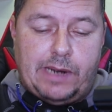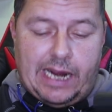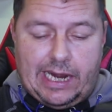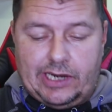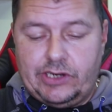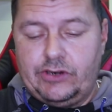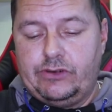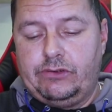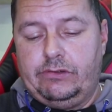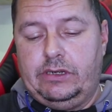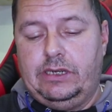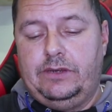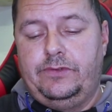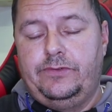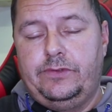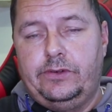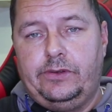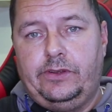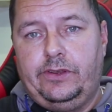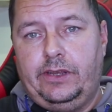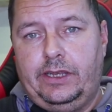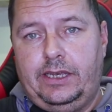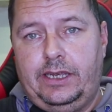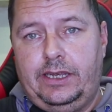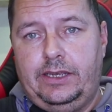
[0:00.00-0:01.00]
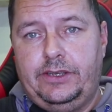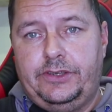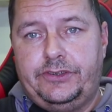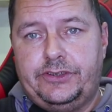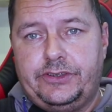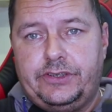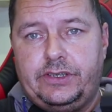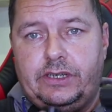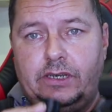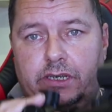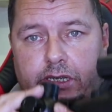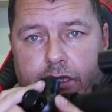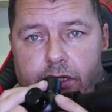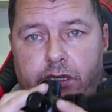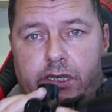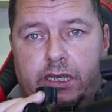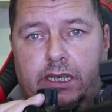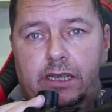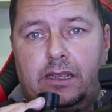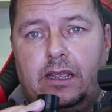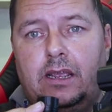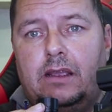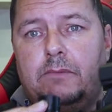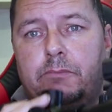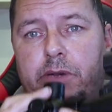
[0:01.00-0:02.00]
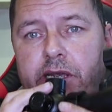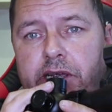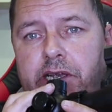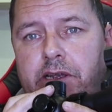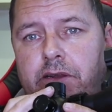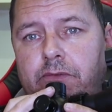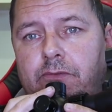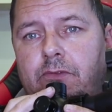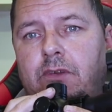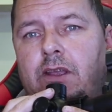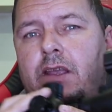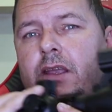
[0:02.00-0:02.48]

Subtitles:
battery for these. Okay, but you,